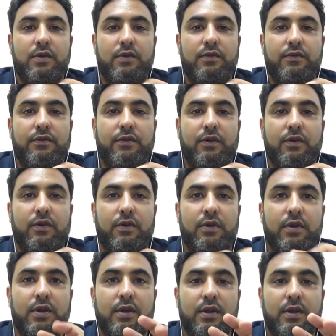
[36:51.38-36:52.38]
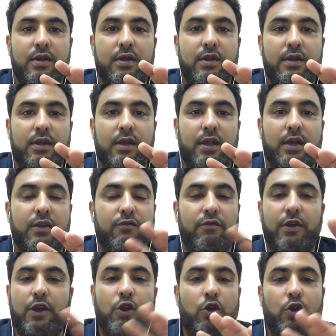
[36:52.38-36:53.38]
for it will
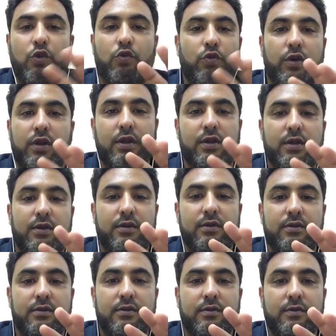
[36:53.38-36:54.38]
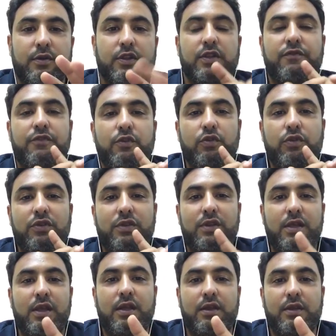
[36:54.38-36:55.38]
not work. But if you
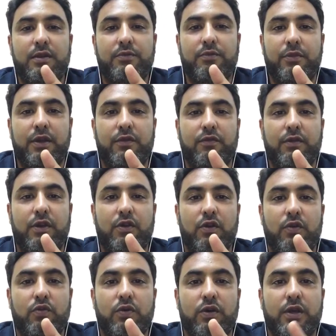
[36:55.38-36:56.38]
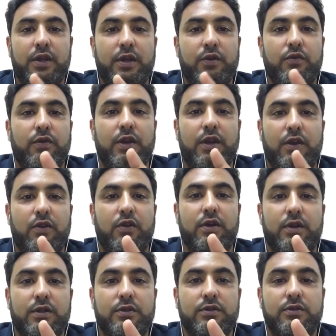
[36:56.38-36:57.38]
think it will not work, it will not.
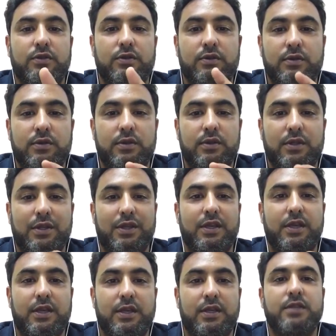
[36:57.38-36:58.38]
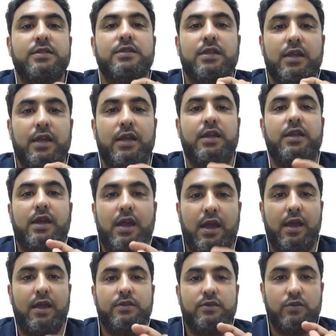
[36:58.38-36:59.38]
So the key is it
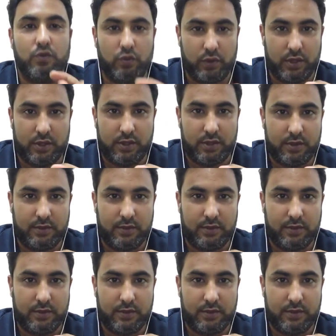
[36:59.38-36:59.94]
has to work.